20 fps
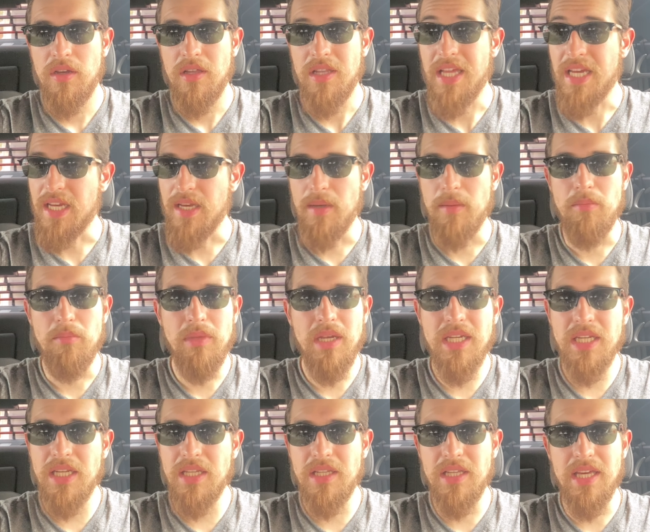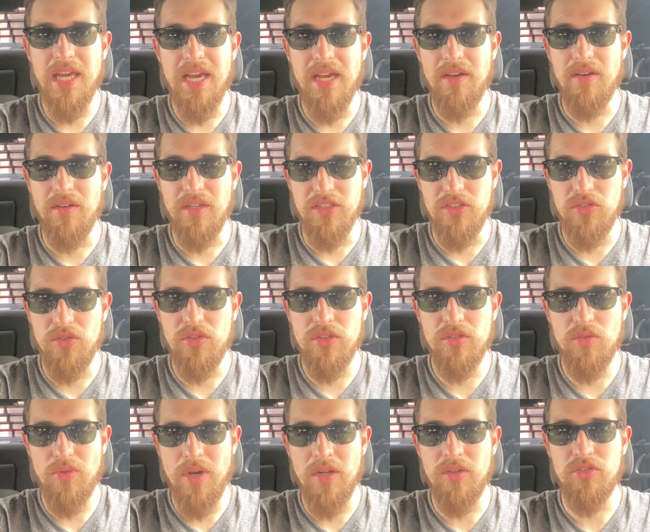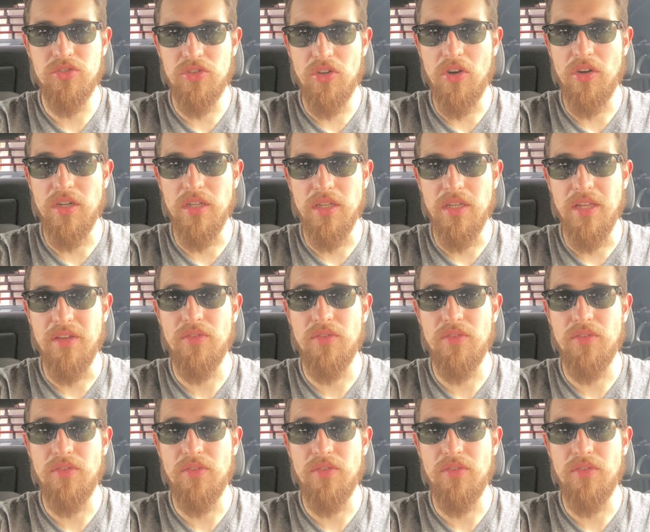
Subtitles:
like immediately as soon as the round started,